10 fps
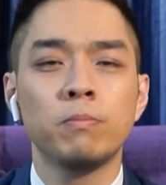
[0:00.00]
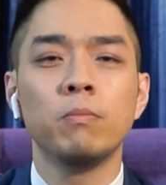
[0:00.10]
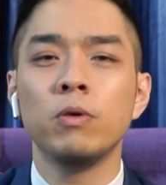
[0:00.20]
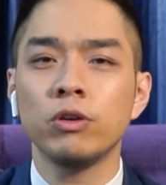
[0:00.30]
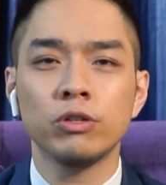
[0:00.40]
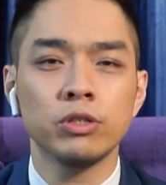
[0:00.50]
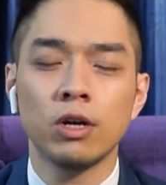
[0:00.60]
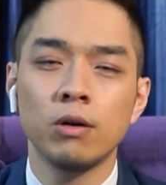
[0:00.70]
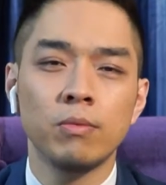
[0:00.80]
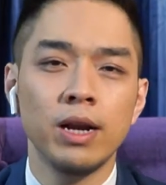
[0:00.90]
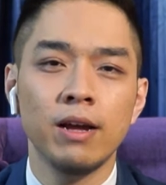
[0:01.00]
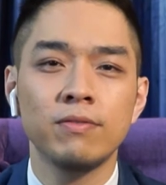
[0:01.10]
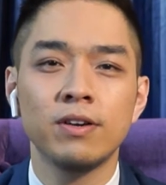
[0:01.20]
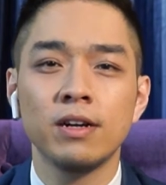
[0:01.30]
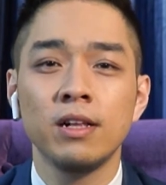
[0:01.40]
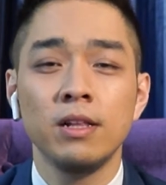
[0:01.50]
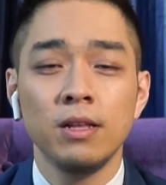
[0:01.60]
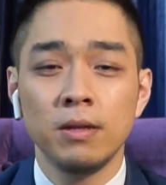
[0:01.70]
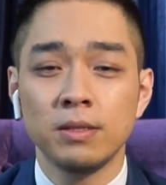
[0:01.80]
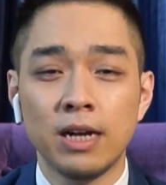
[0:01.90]
promote your song, whatever.
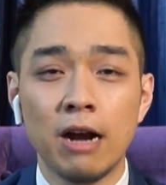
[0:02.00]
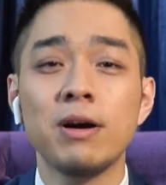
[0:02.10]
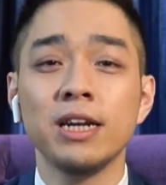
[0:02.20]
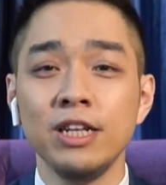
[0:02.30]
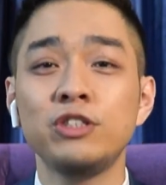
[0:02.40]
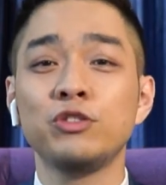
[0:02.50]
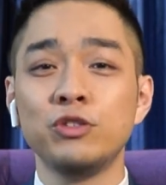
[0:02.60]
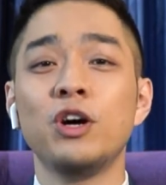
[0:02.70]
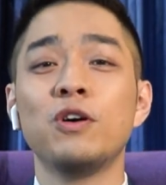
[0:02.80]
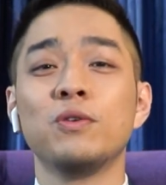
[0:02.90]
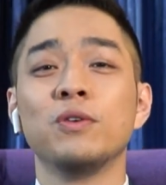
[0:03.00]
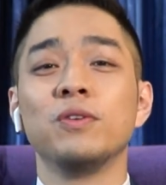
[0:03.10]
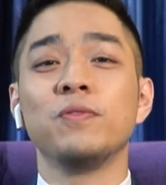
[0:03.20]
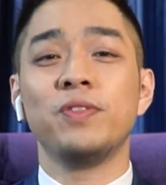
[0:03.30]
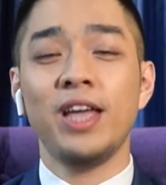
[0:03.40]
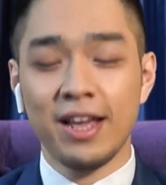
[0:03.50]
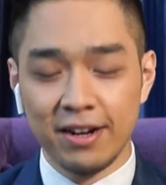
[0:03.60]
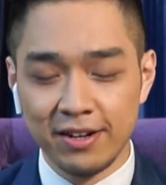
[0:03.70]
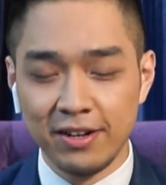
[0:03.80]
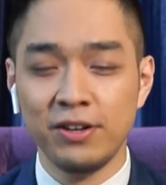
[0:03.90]
Sarawak needs to know
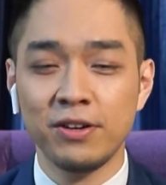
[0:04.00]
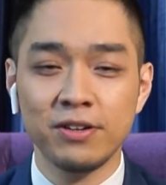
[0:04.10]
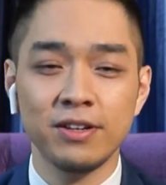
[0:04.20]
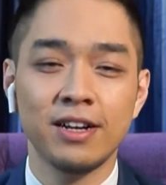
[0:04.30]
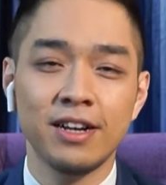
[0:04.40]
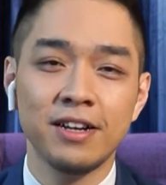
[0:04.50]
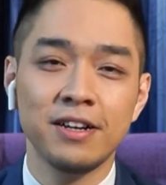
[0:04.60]
that, you know,